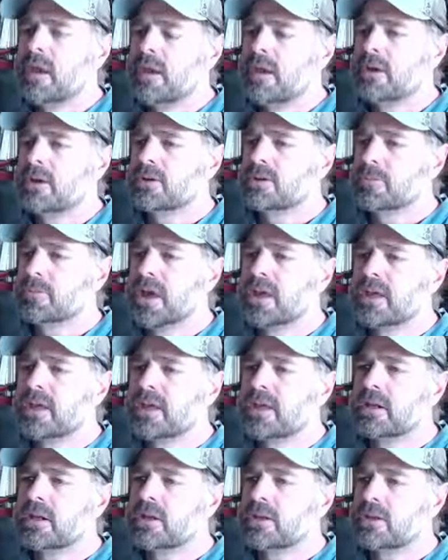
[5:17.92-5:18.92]
to bet
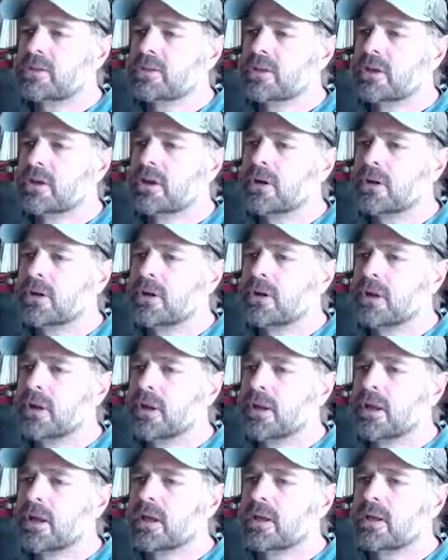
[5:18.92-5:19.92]
again on the turn,
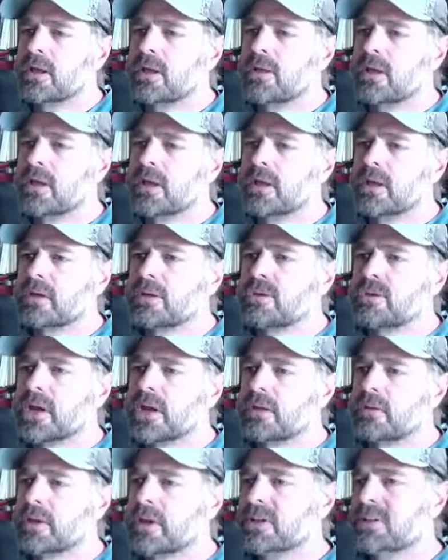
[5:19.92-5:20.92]
and I thought I could
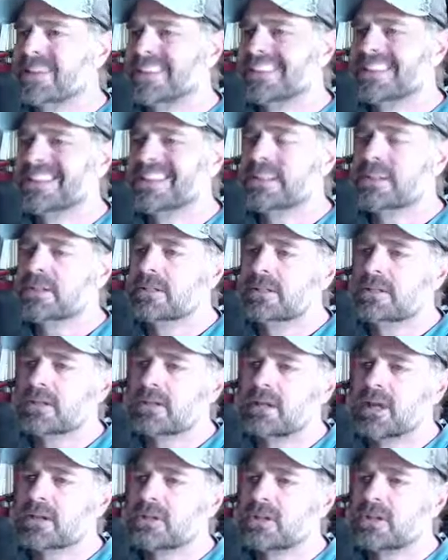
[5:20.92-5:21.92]
check raise. He didn't.
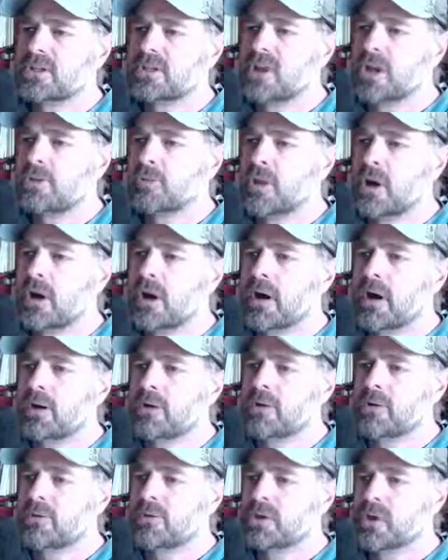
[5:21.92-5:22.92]
He actually checked
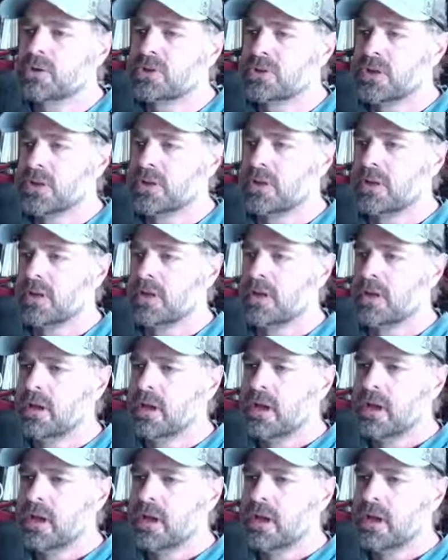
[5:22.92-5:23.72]
behind, unfortunately.